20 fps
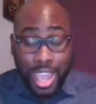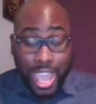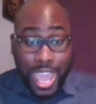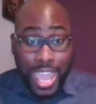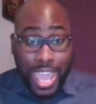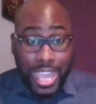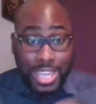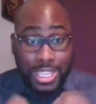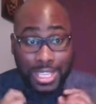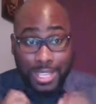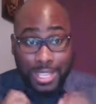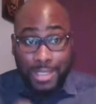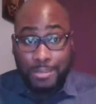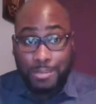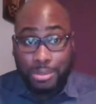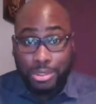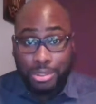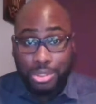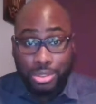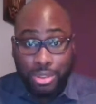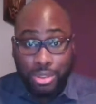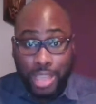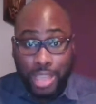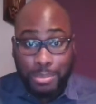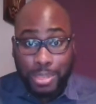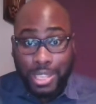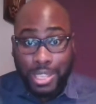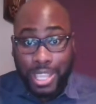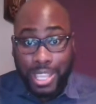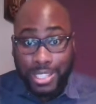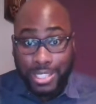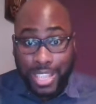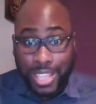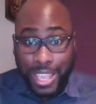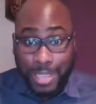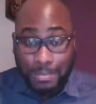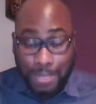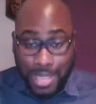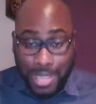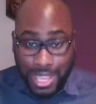and deprescribing is
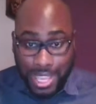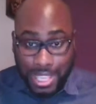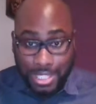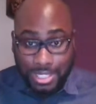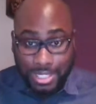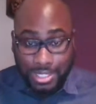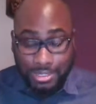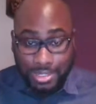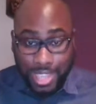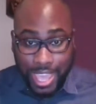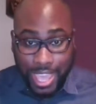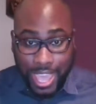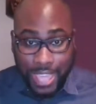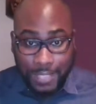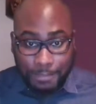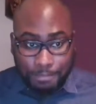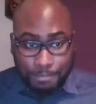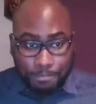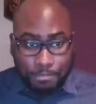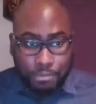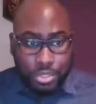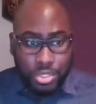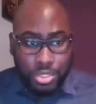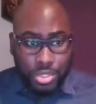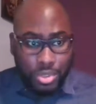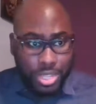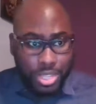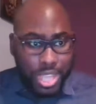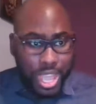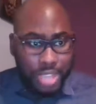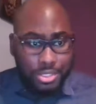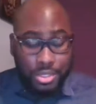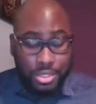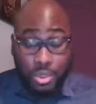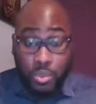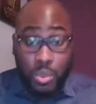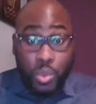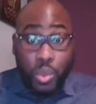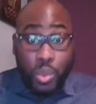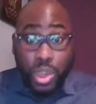a piece of that. So yes,
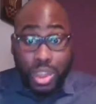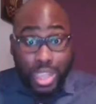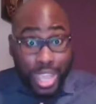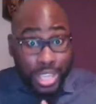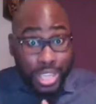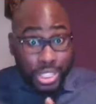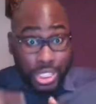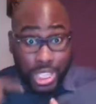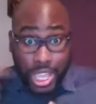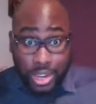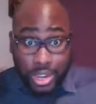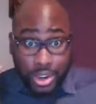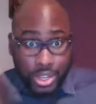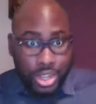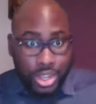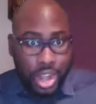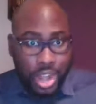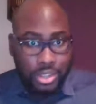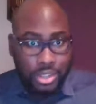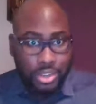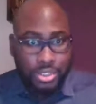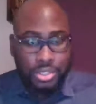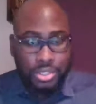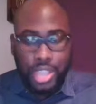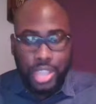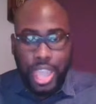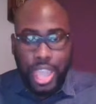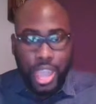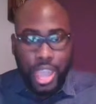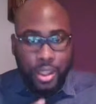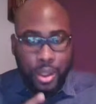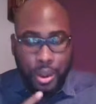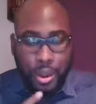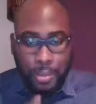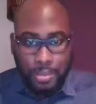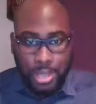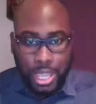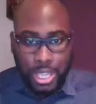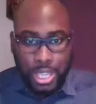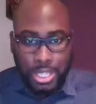we want to educate our doctors and our
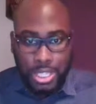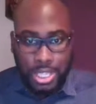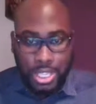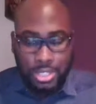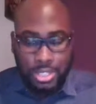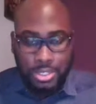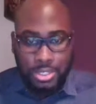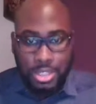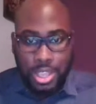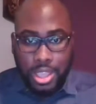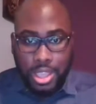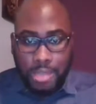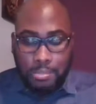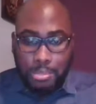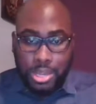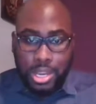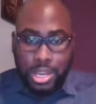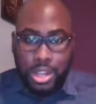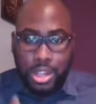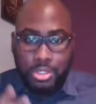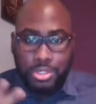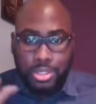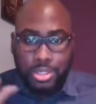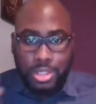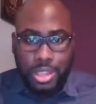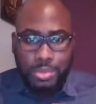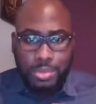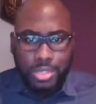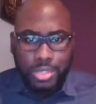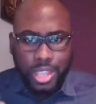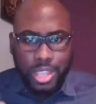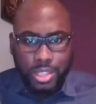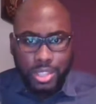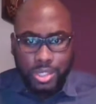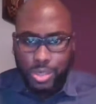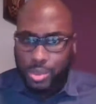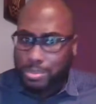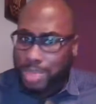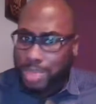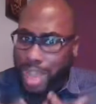patients, but it also comes down
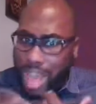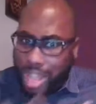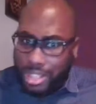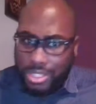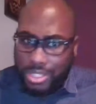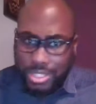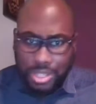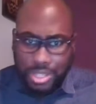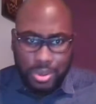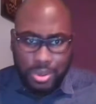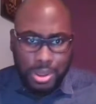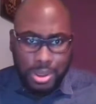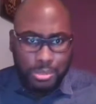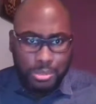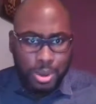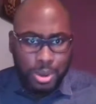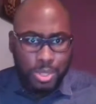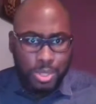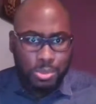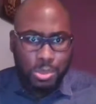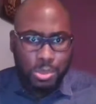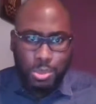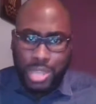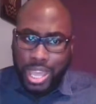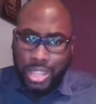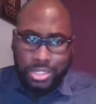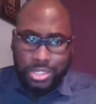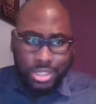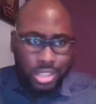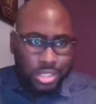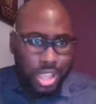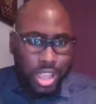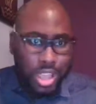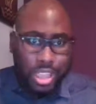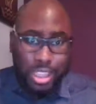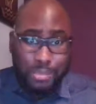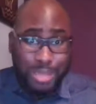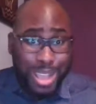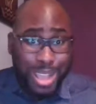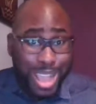to a policy reimbursement. We got to start
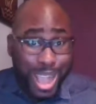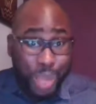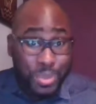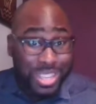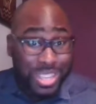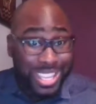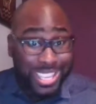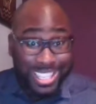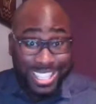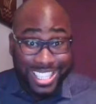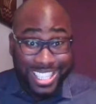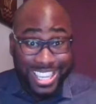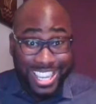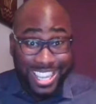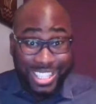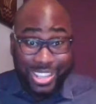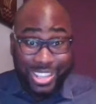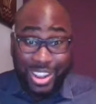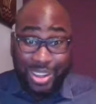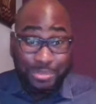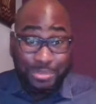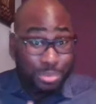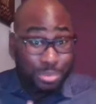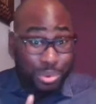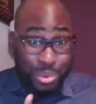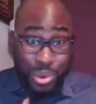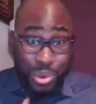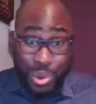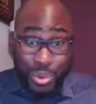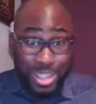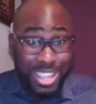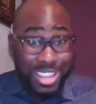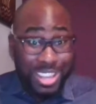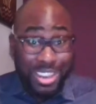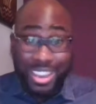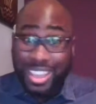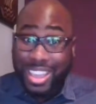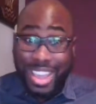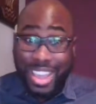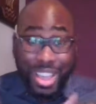talking about how we can change our
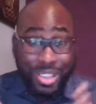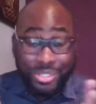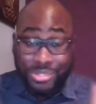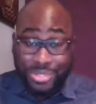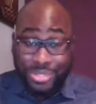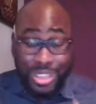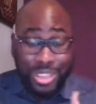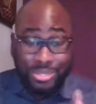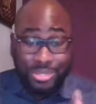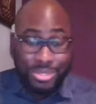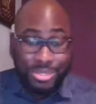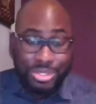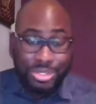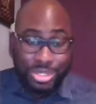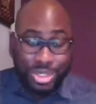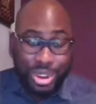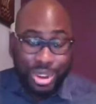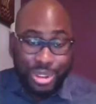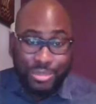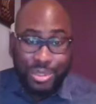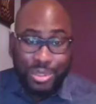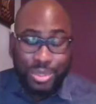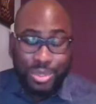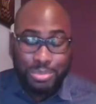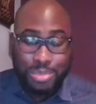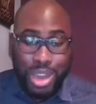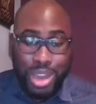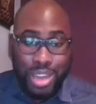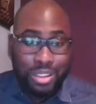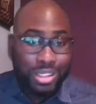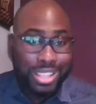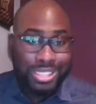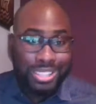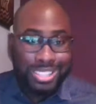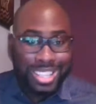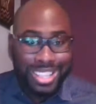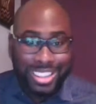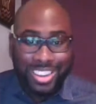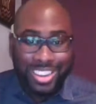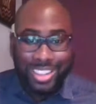broken fee-for-service model. It's
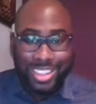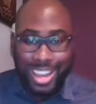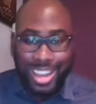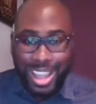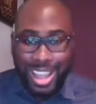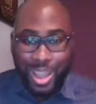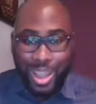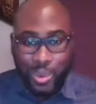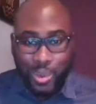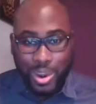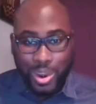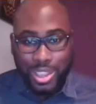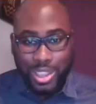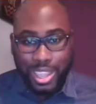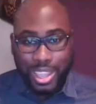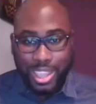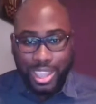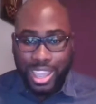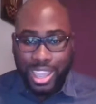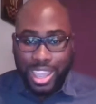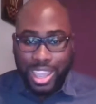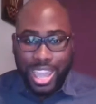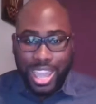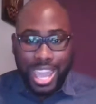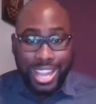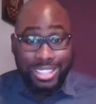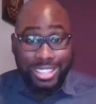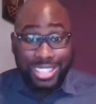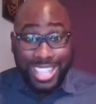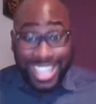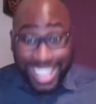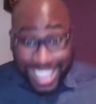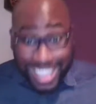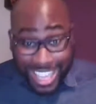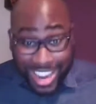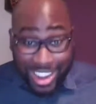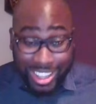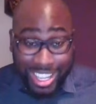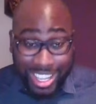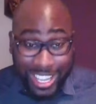clearly not working, and it's
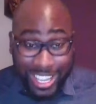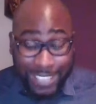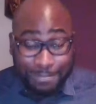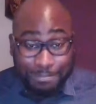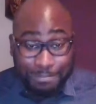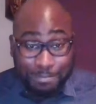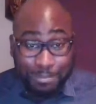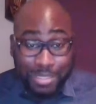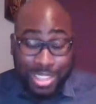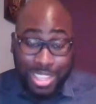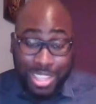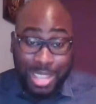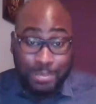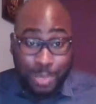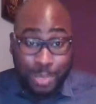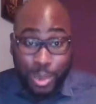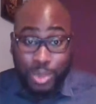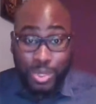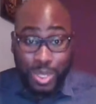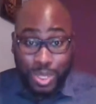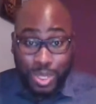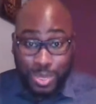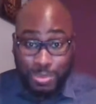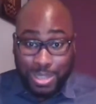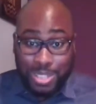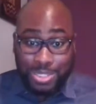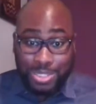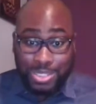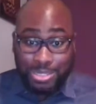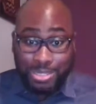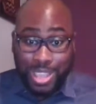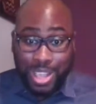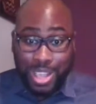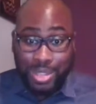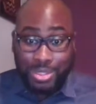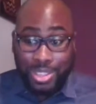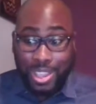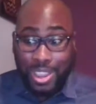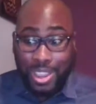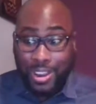clearly the most expensive
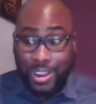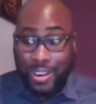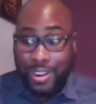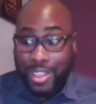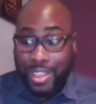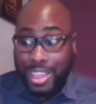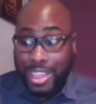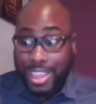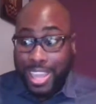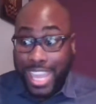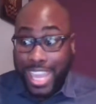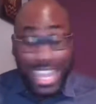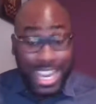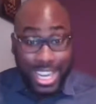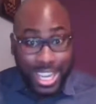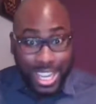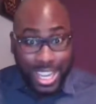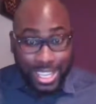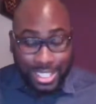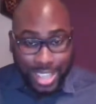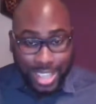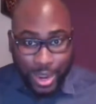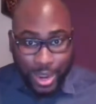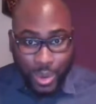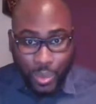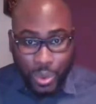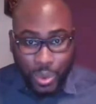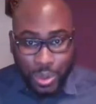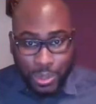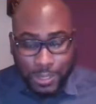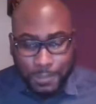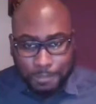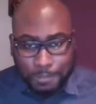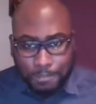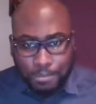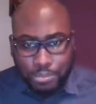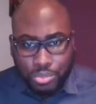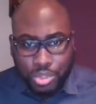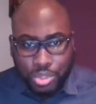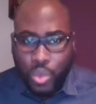healthcare in the entire world.
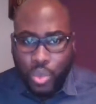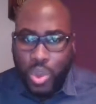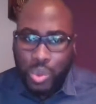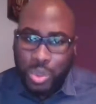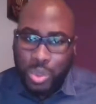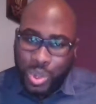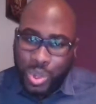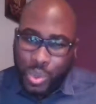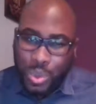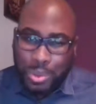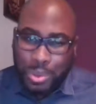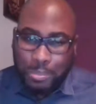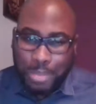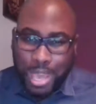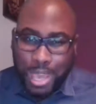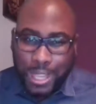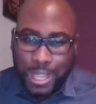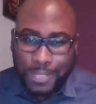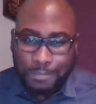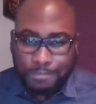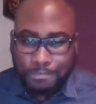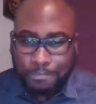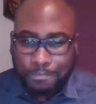So what are we doing about it?